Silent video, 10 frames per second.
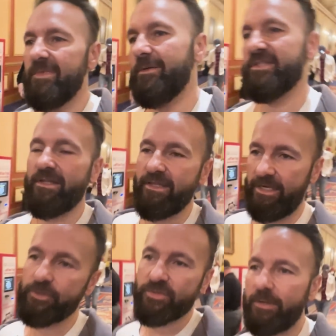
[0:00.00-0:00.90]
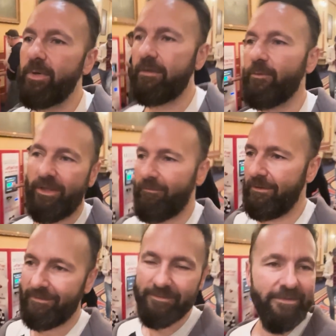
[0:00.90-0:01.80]
oh, it's not that interesting, but whatever.
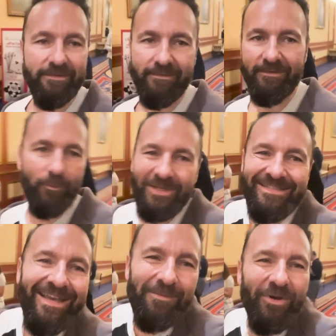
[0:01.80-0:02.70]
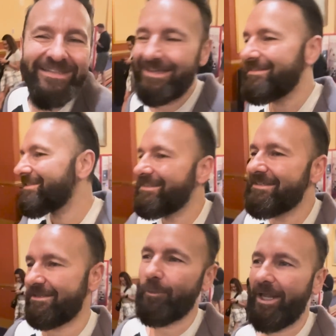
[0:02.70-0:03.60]
You want to see hand breakdowns? This
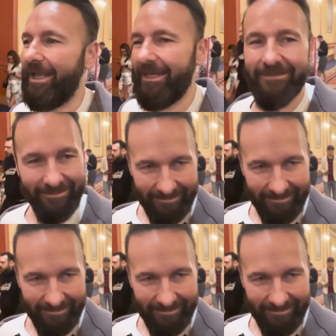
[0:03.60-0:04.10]
is the one I got.